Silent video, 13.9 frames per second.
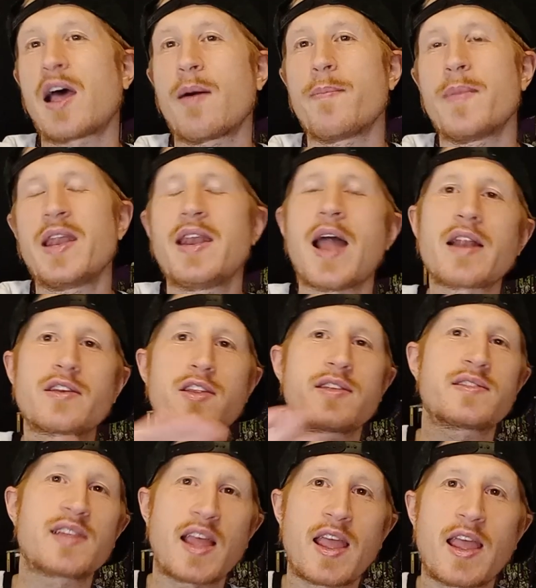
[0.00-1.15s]
album. And not to
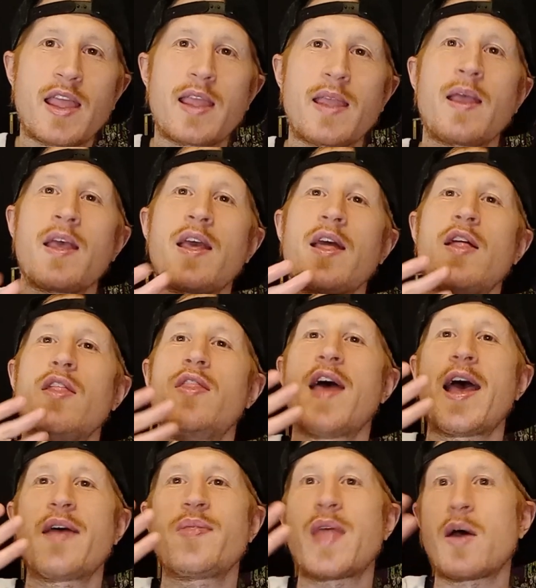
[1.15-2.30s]
say
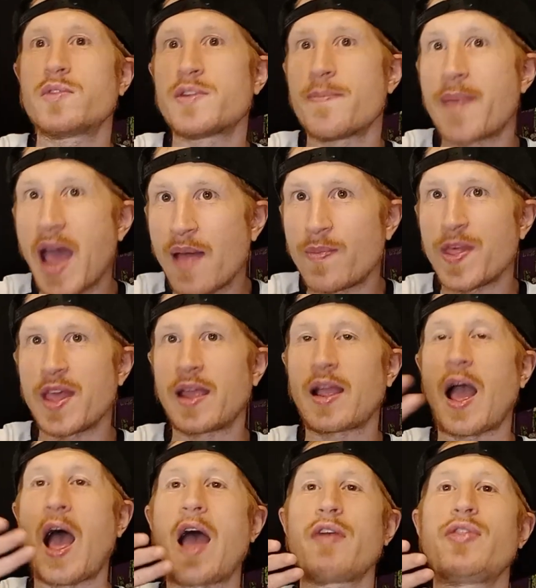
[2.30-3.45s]
that that was a bad thing.
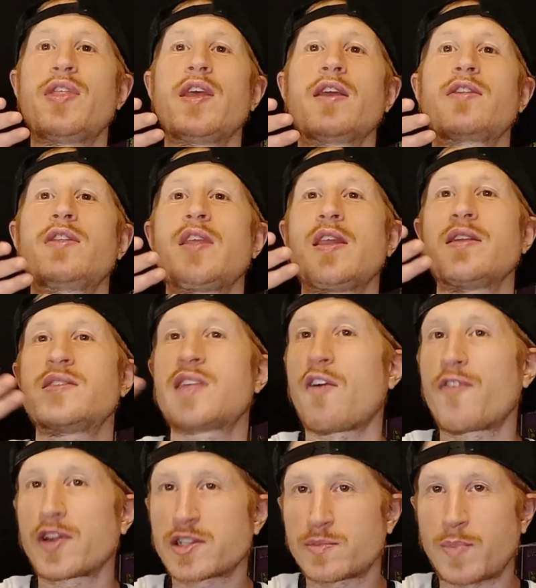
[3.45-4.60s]
I think the
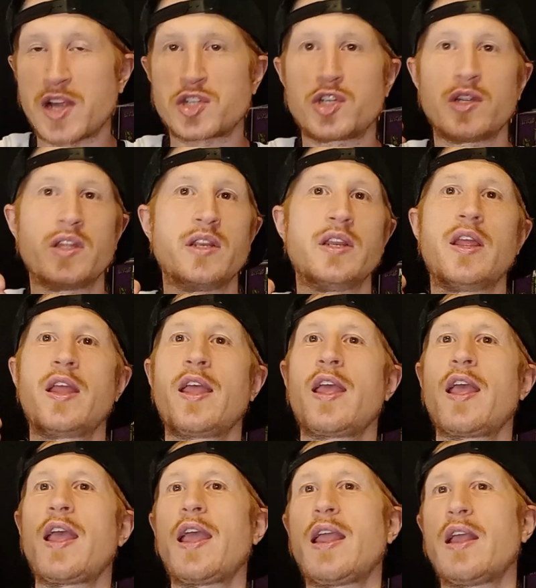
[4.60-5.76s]
self-expression
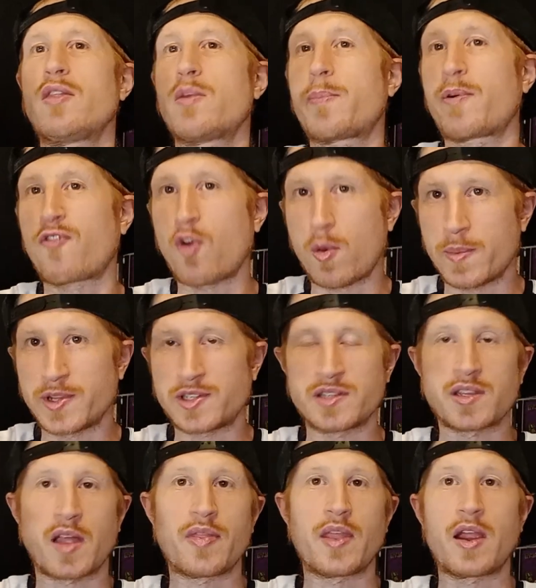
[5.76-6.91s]
and the
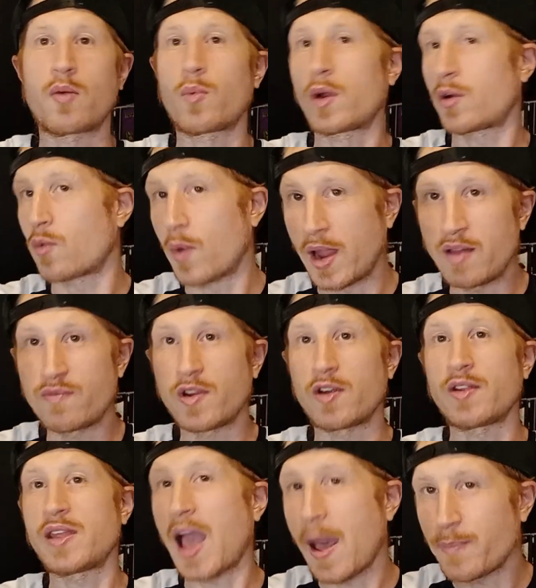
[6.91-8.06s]
performances on there were great, very
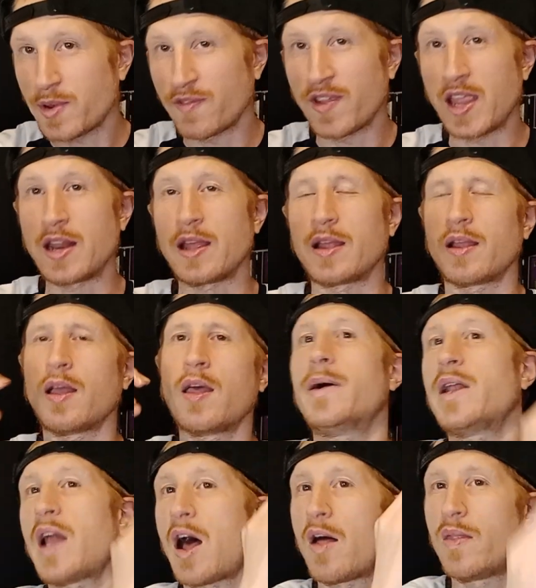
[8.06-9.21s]
captivating.
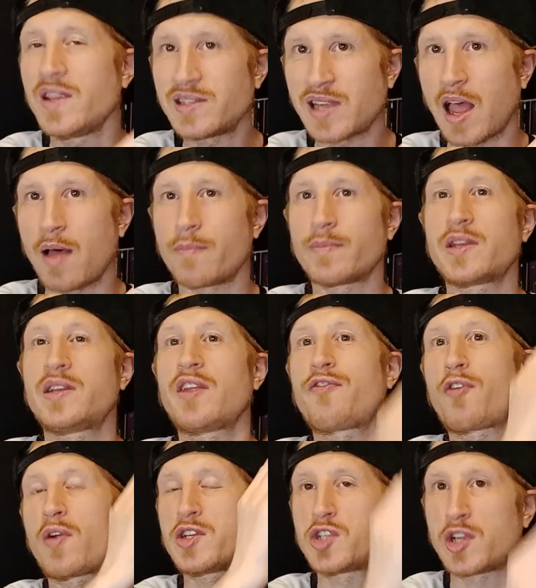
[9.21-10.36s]
But on this album, to
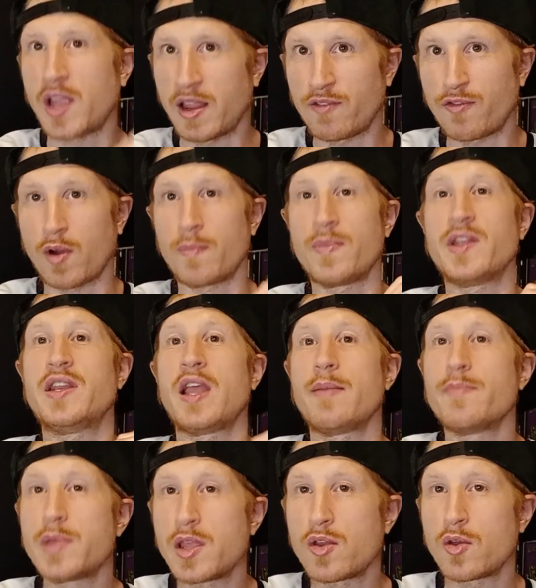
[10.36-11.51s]
differentiate from the
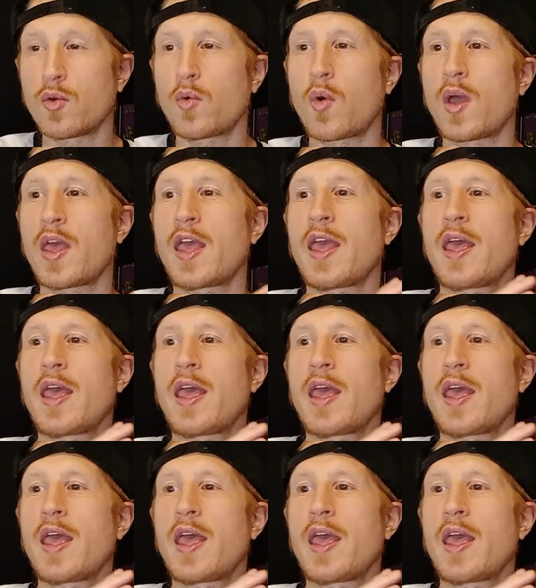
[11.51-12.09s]
debut,